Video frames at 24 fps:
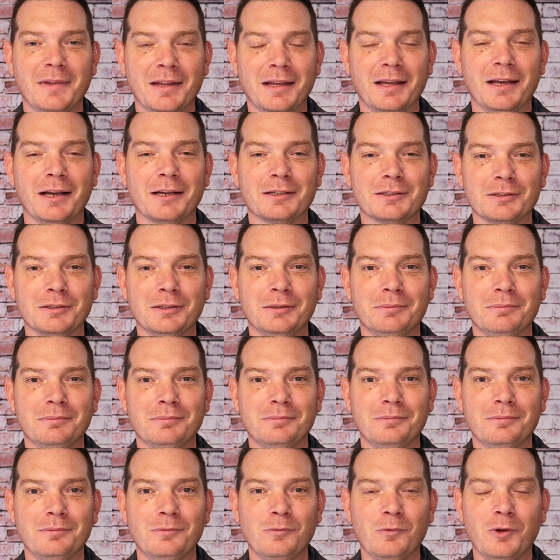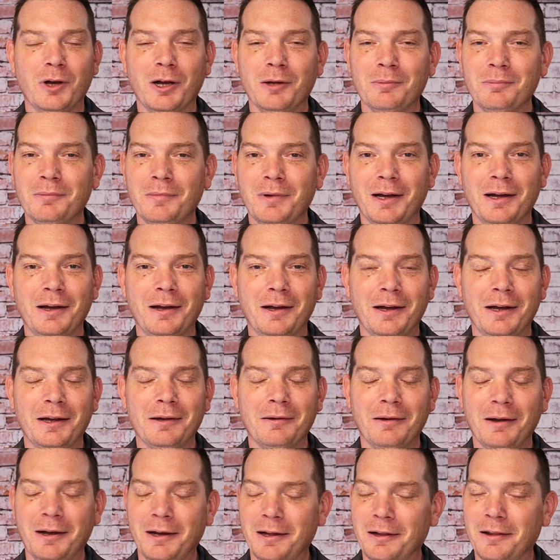Excellent. Well,
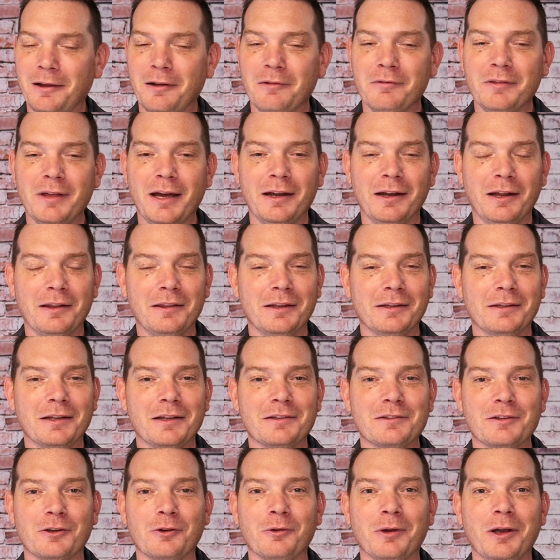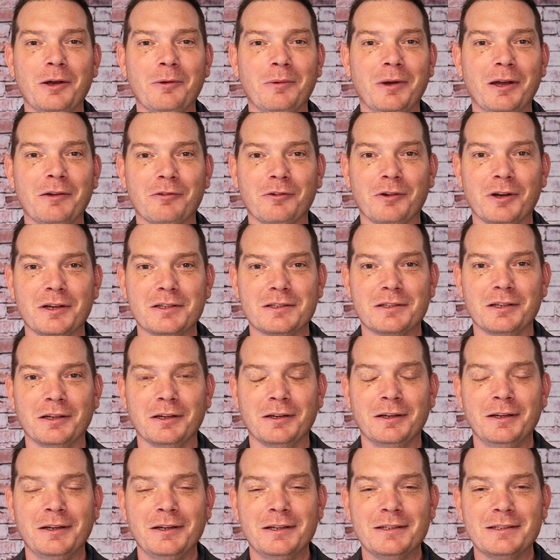I love that. And I think that's a great way for us to
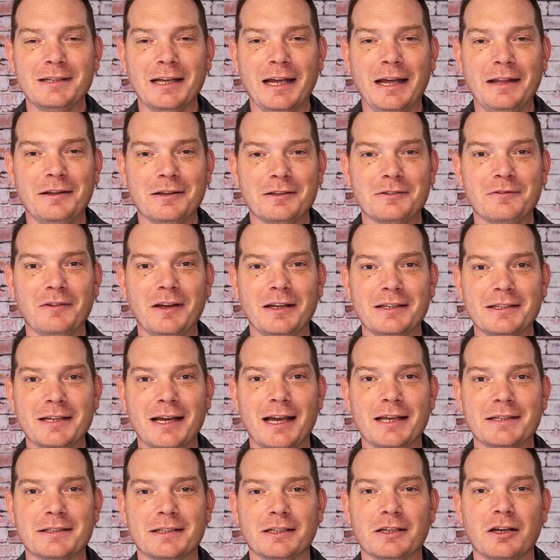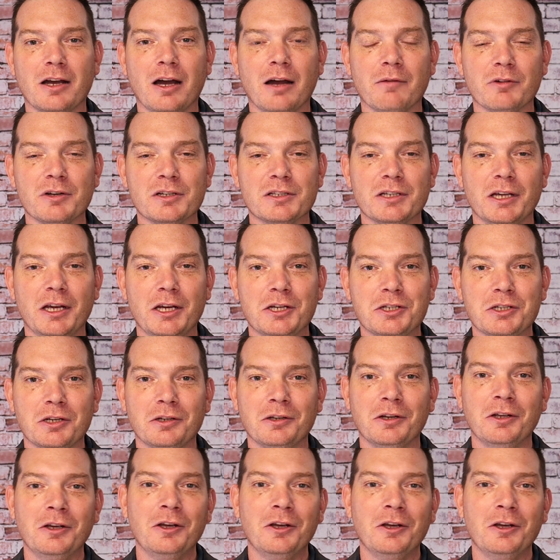end this fantastic conversation.